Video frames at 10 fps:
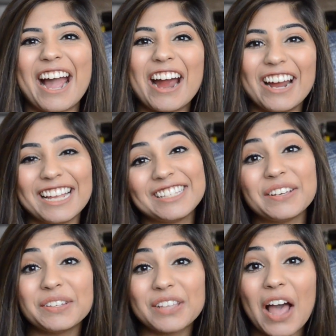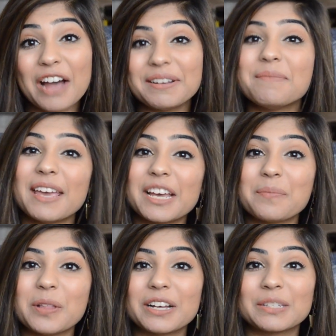Alright, so you saw how my
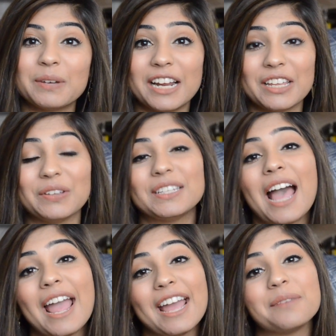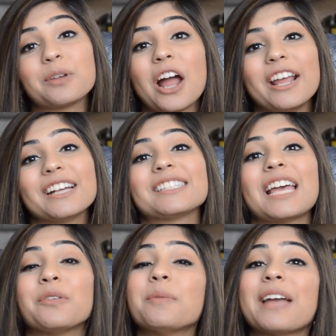makeup looks when I use high-end products,
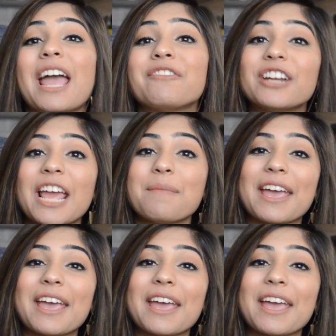and what my everyday